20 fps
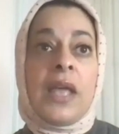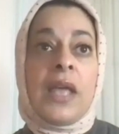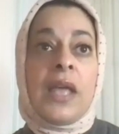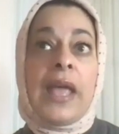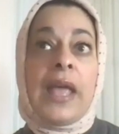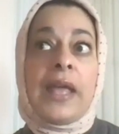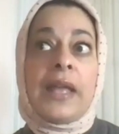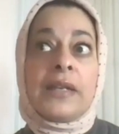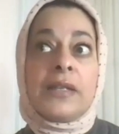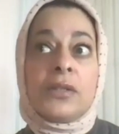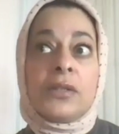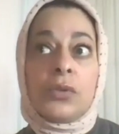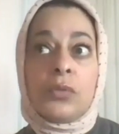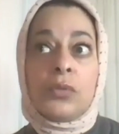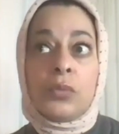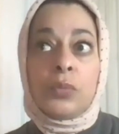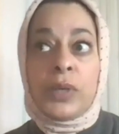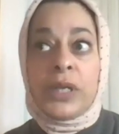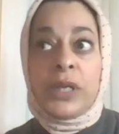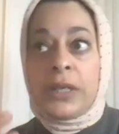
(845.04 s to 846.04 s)
and
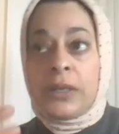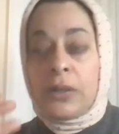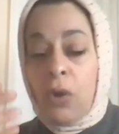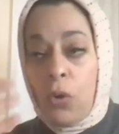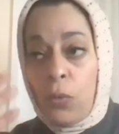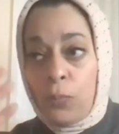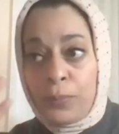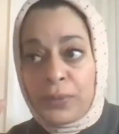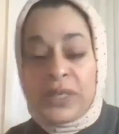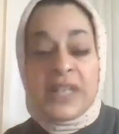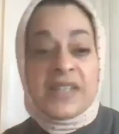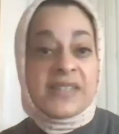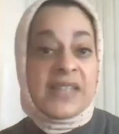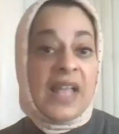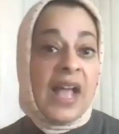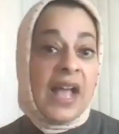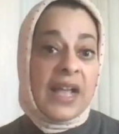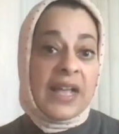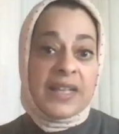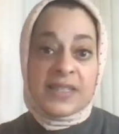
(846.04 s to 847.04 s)
we open his
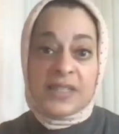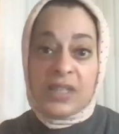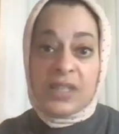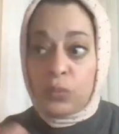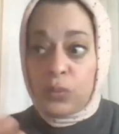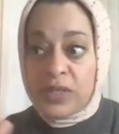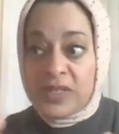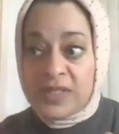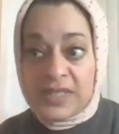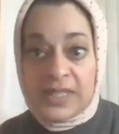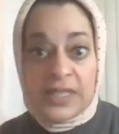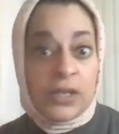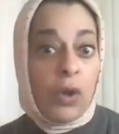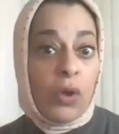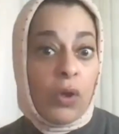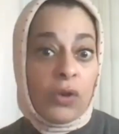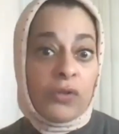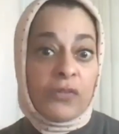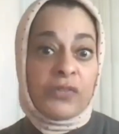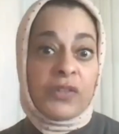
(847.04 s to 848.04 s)
eyes and we see
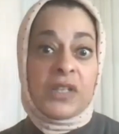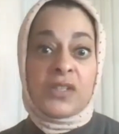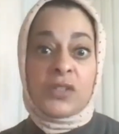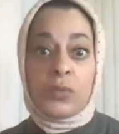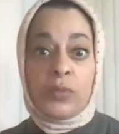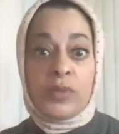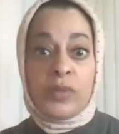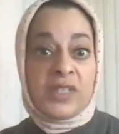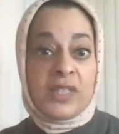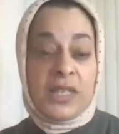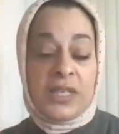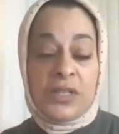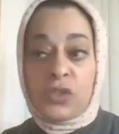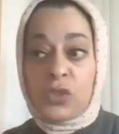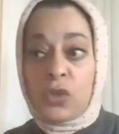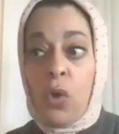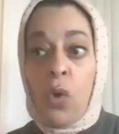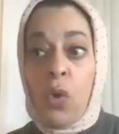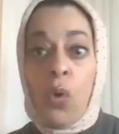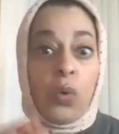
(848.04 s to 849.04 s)
all of this. We see his
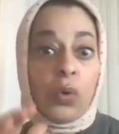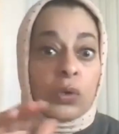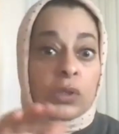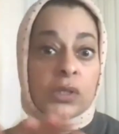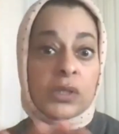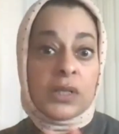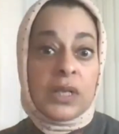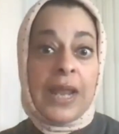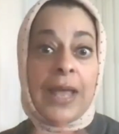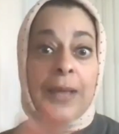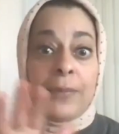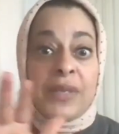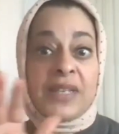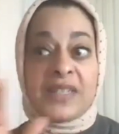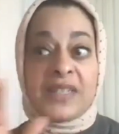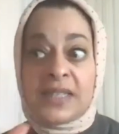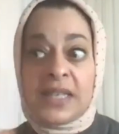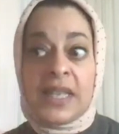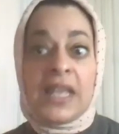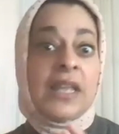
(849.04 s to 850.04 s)
cold, clammy
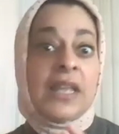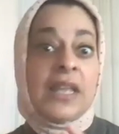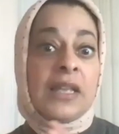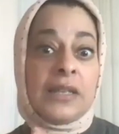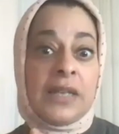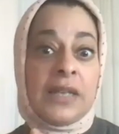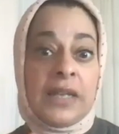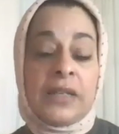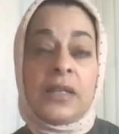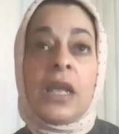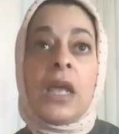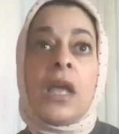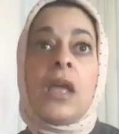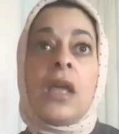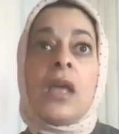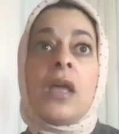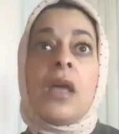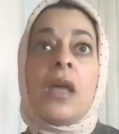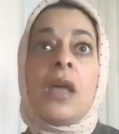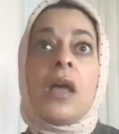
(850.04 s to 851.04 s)
skin. And
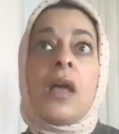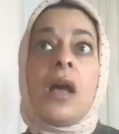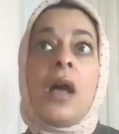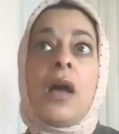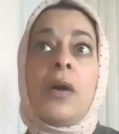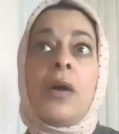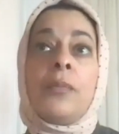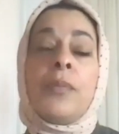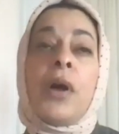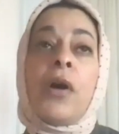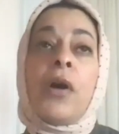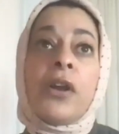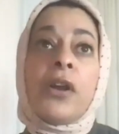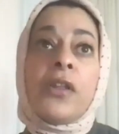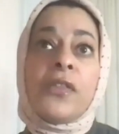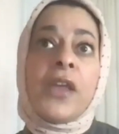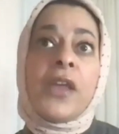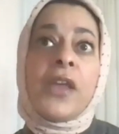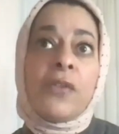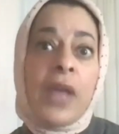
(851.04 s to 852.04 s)
are
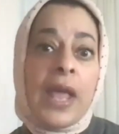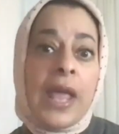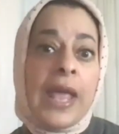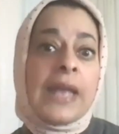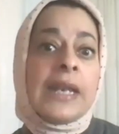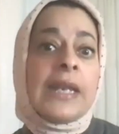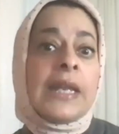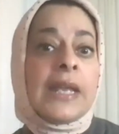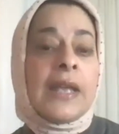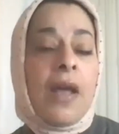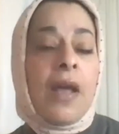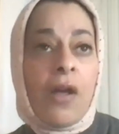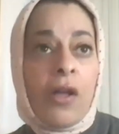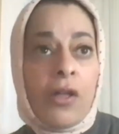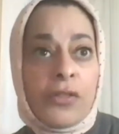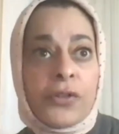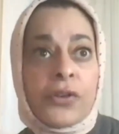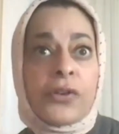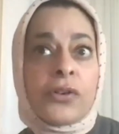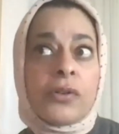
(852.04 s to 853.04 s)
there any
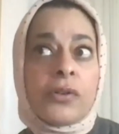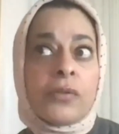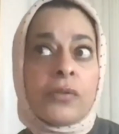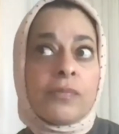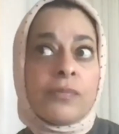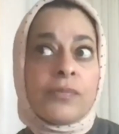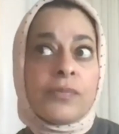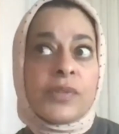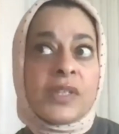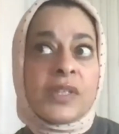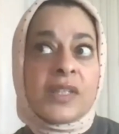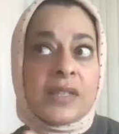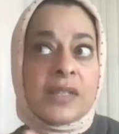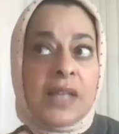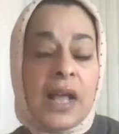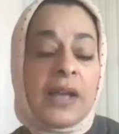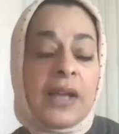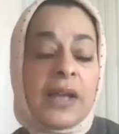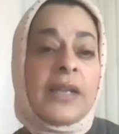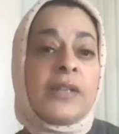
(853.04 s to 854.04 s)
other
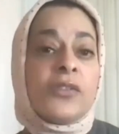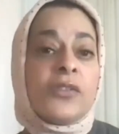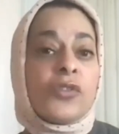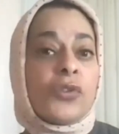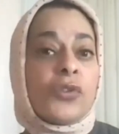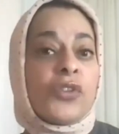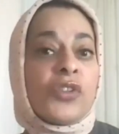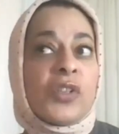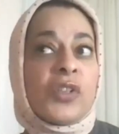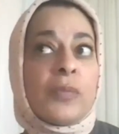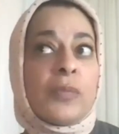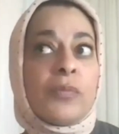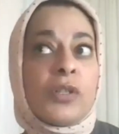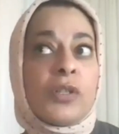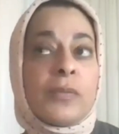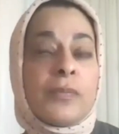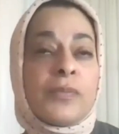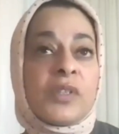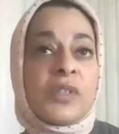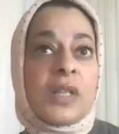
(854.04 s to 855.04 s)
signs or
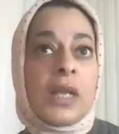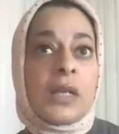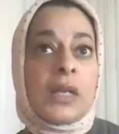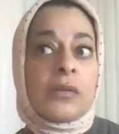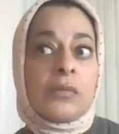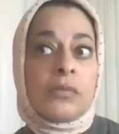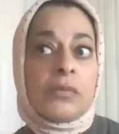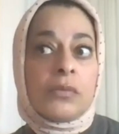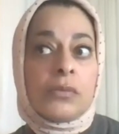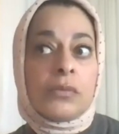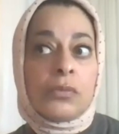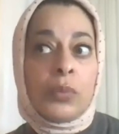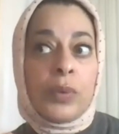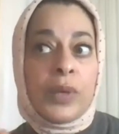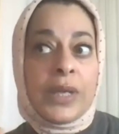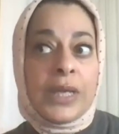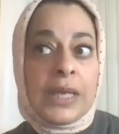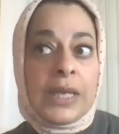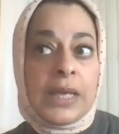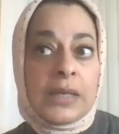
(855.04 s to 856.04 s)
symptoms that
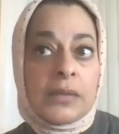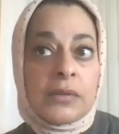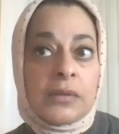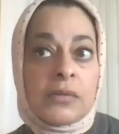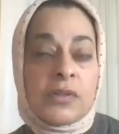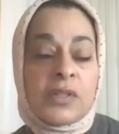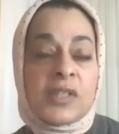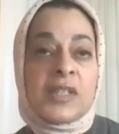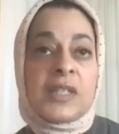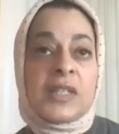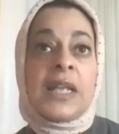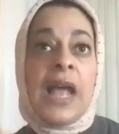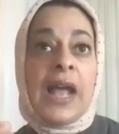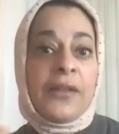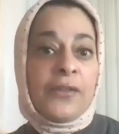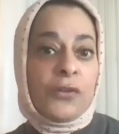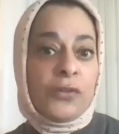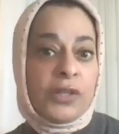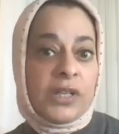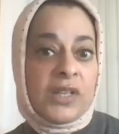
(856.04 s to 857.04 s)
we can see
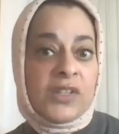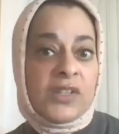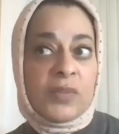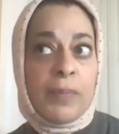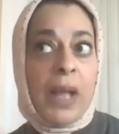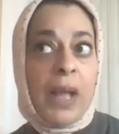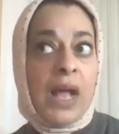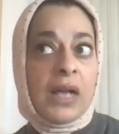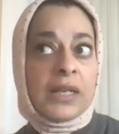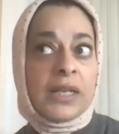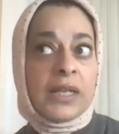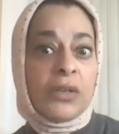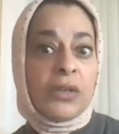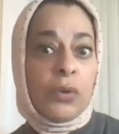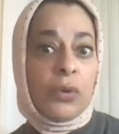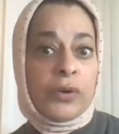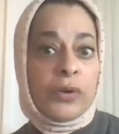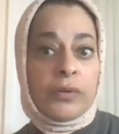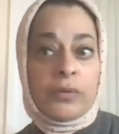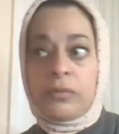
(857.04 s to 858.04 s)
either in his body
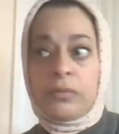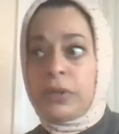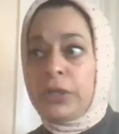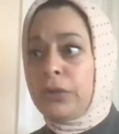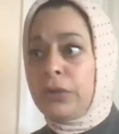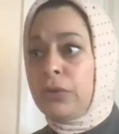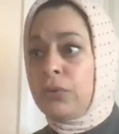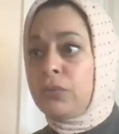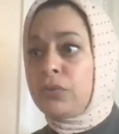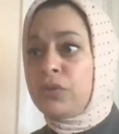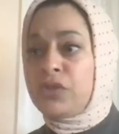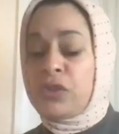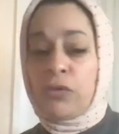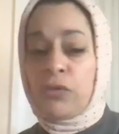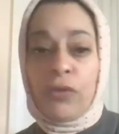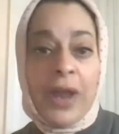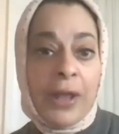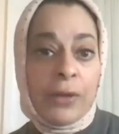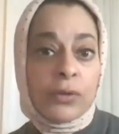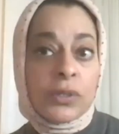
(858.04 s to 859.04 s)
or,
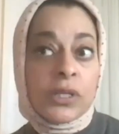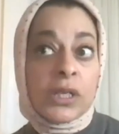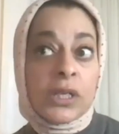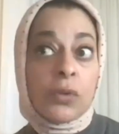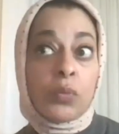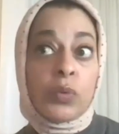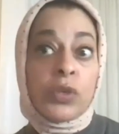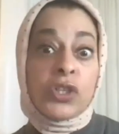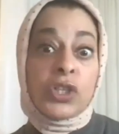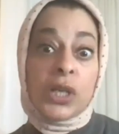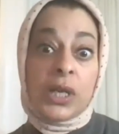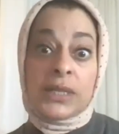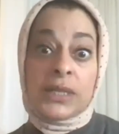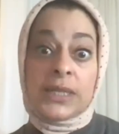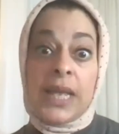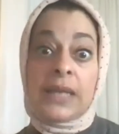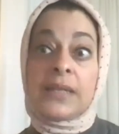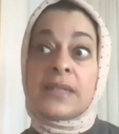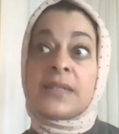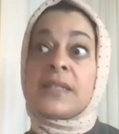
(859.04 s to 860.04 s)
surrounding, which can
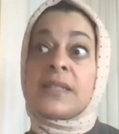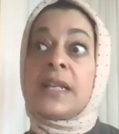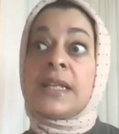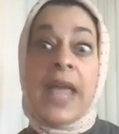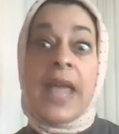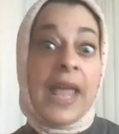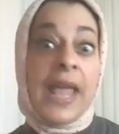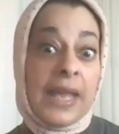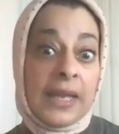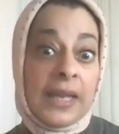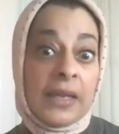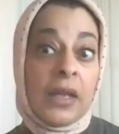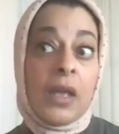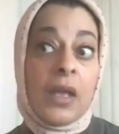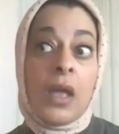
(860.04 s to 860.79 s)
tell us that, hey,